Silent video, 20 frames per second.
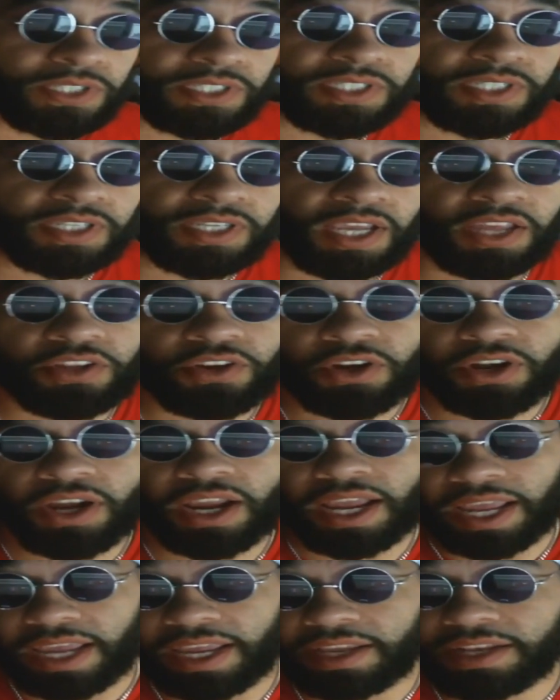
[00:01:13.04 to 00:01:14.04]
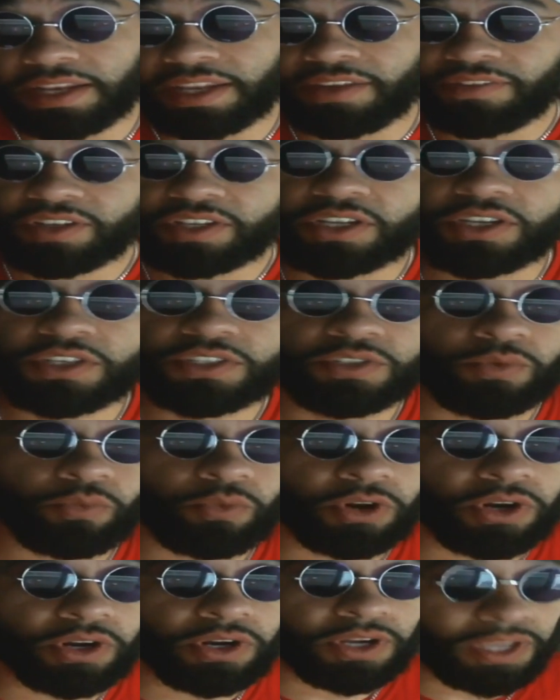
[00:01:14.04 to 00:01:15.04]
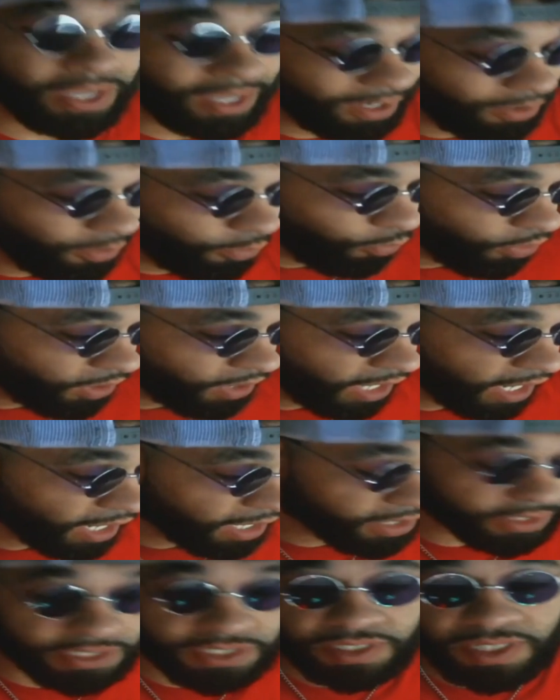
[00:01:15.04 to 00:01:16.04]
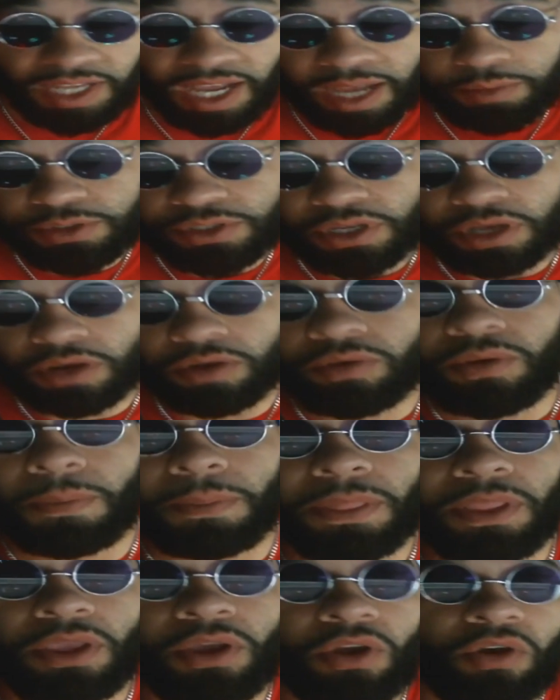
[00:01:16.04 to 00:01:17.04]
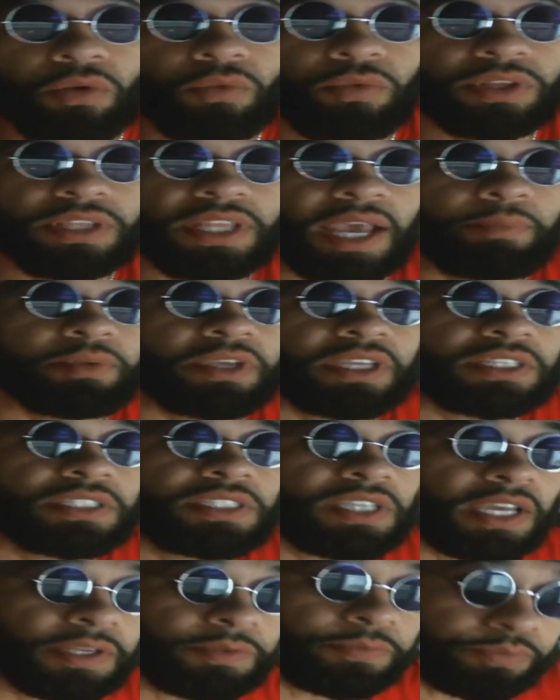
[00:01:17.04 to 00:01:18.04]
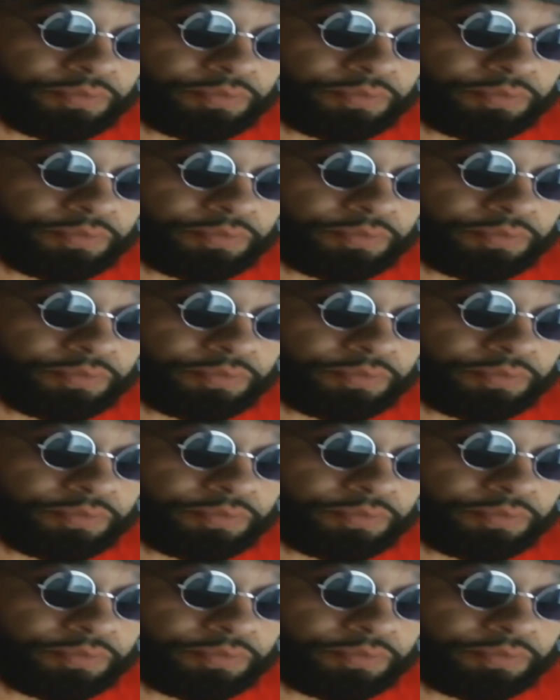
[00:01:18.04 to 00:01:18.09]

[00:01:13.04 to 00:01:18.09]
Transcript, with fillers: together. And if it doesn't work, we're not gonna stop. So with that being said,